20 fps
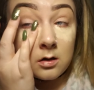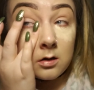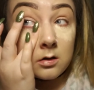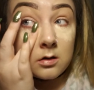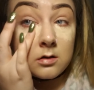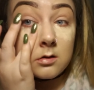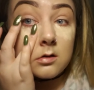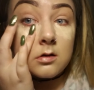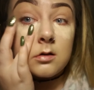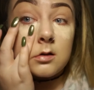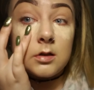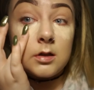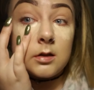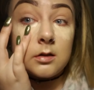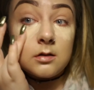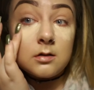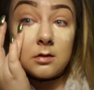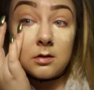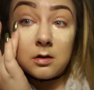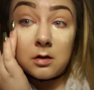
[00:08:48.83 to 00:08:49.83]
So
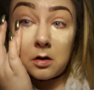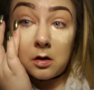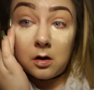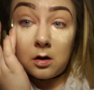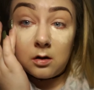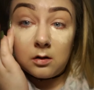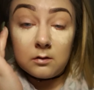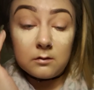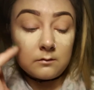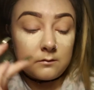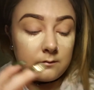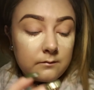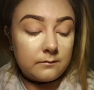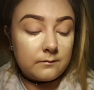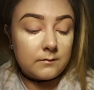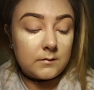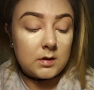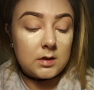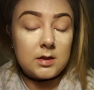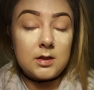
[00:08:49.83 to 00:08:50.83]
just, you know,
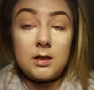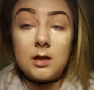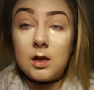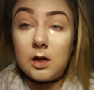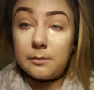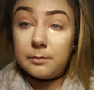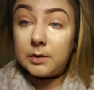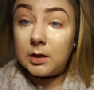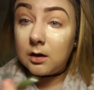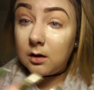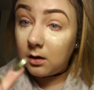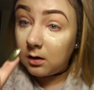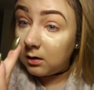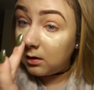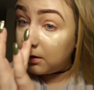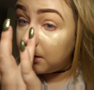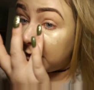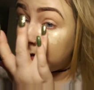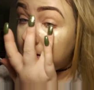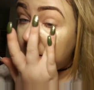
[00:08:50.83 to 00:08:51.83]
slap that all
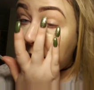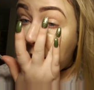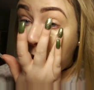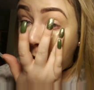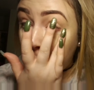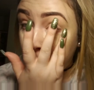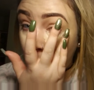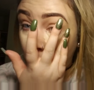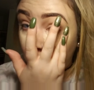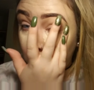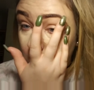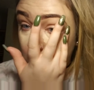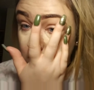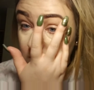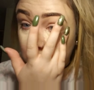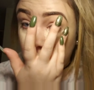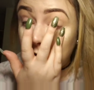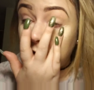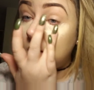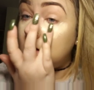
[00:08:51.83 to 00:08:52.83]
under your eyeballs,
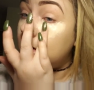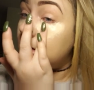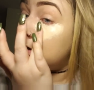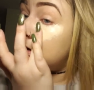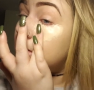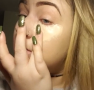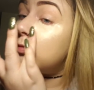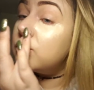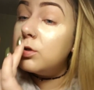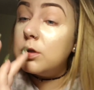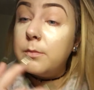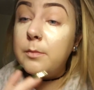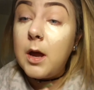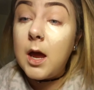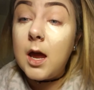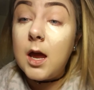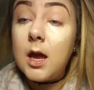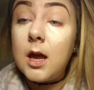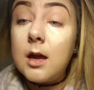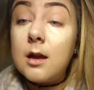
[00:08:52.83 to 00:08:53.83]
under your Gucci
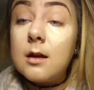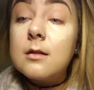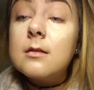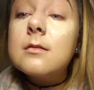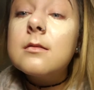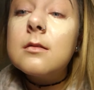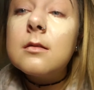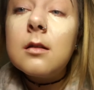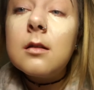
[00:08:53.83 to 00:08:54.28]
bags.